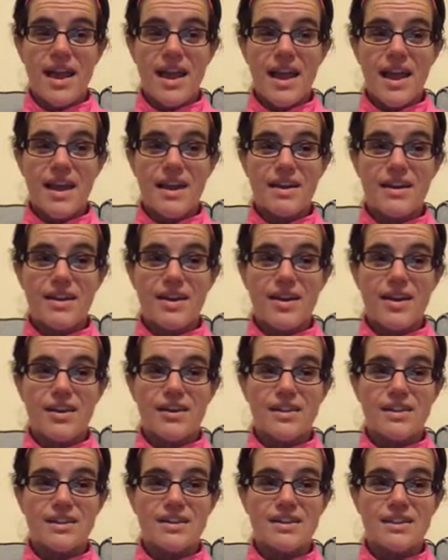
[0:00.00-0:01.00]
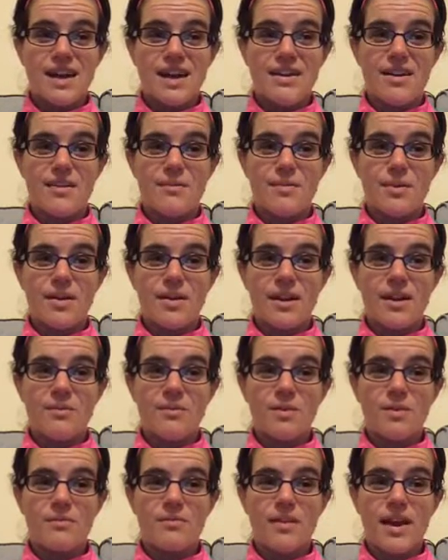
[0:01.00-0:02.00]
And on Saturday
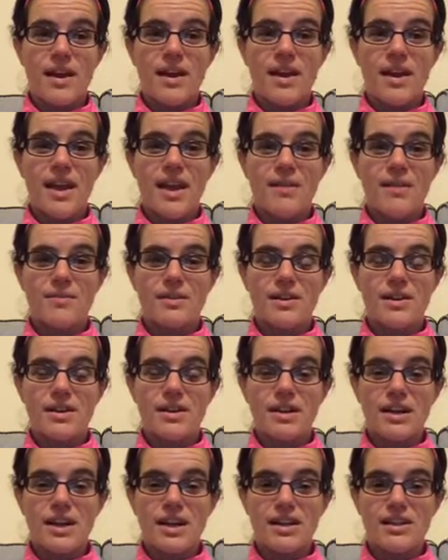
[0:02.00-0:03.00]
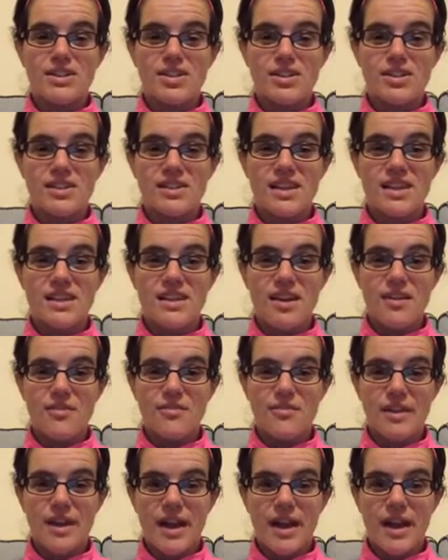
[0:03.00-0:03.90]
morning, we're running, and it's our send off.